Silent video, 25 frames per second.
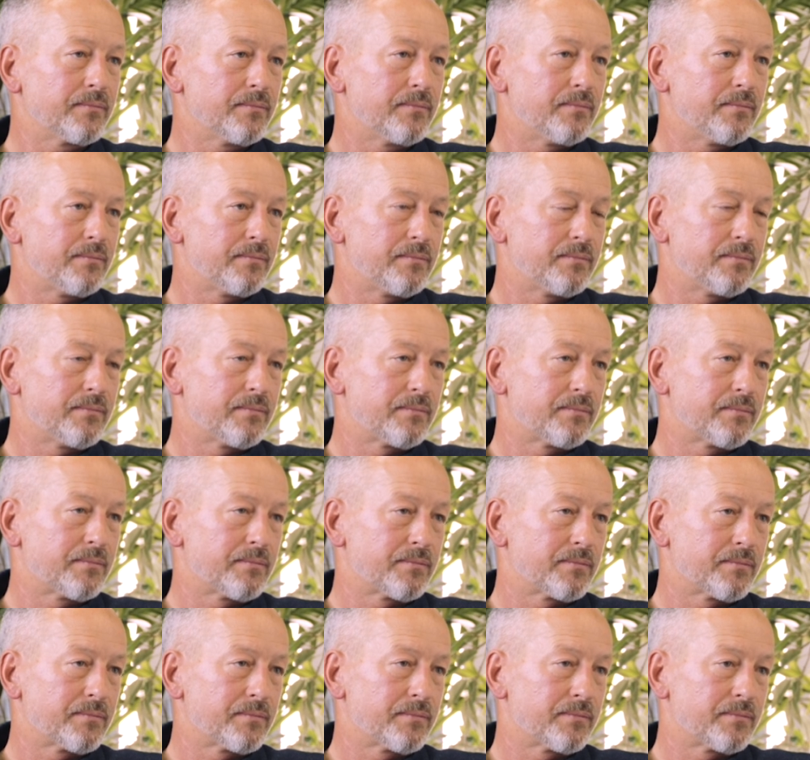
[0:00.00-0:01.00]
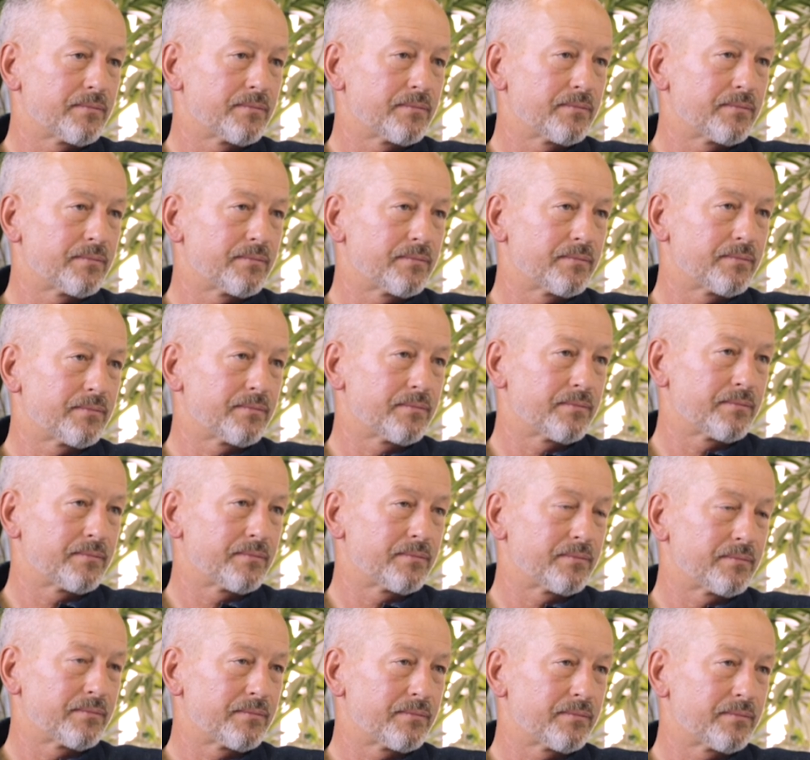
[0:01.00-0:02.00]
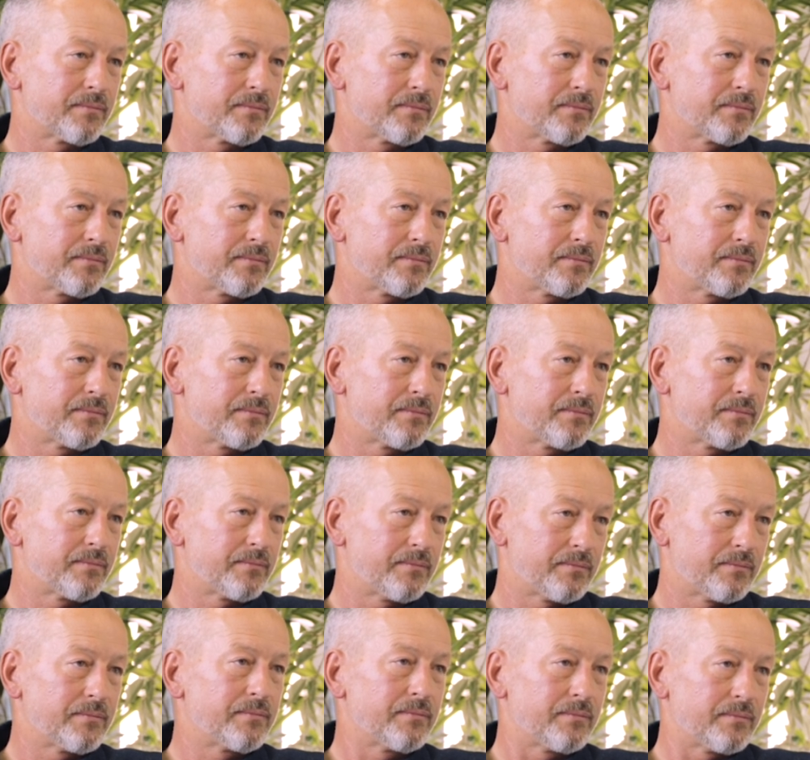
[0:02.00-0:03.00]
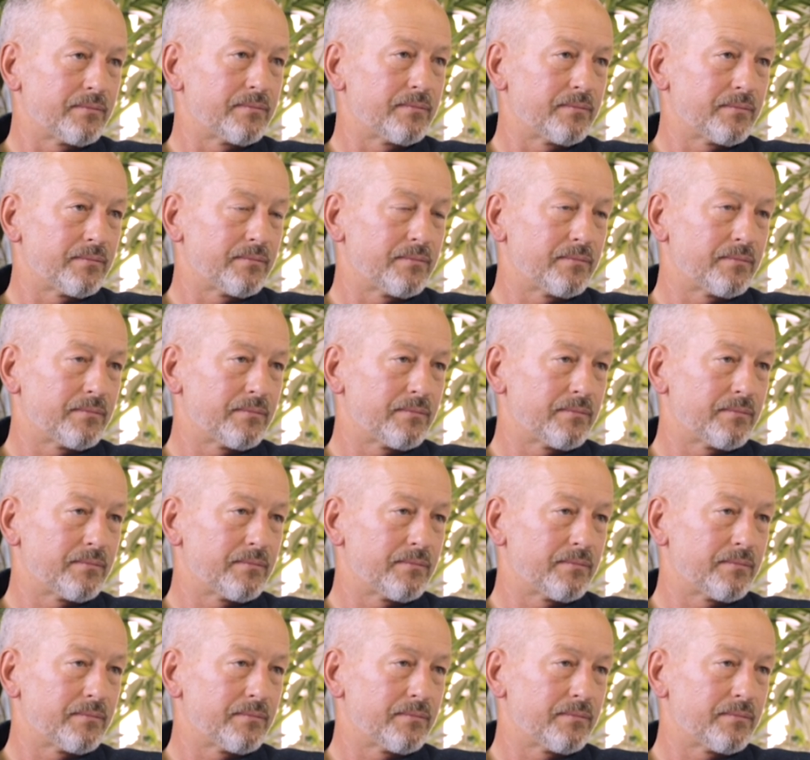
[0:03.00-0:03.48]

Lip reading: This person isn't speaking.